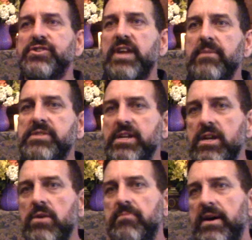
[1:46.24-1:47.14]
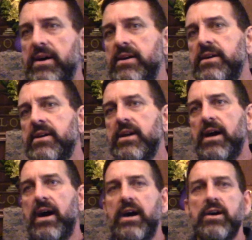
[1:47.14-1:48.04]
named Tilopa,
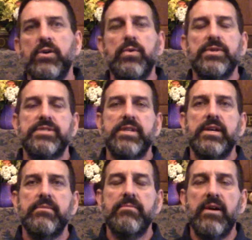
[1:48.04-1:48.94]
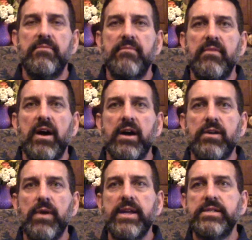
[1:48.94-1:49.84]
who was a
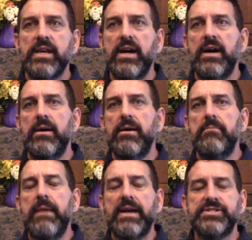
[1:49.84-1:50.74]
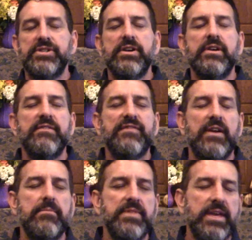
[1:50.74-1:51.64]
great master
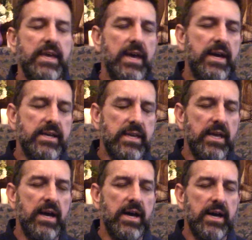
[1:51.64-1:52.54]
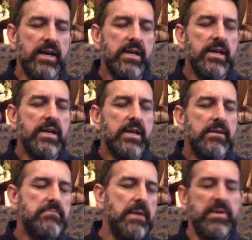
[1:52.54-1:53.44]
from the
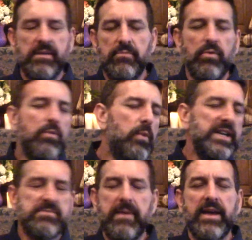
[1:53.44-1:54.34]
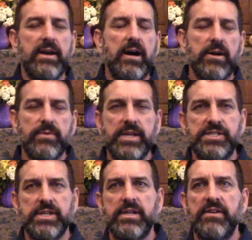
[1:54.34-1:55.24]
maybe West Bengal
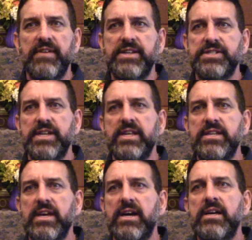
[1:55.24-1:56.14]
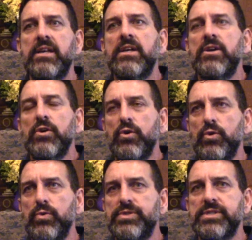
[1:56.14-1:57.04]
region of ancient India,
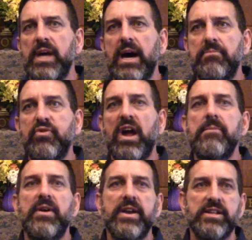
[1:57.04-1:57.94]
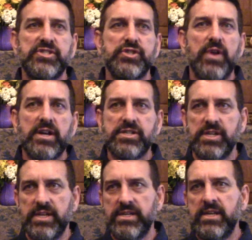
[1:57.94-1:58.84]
whose primary
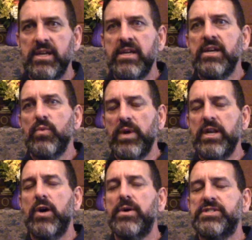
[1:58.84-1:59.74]
instruction we know as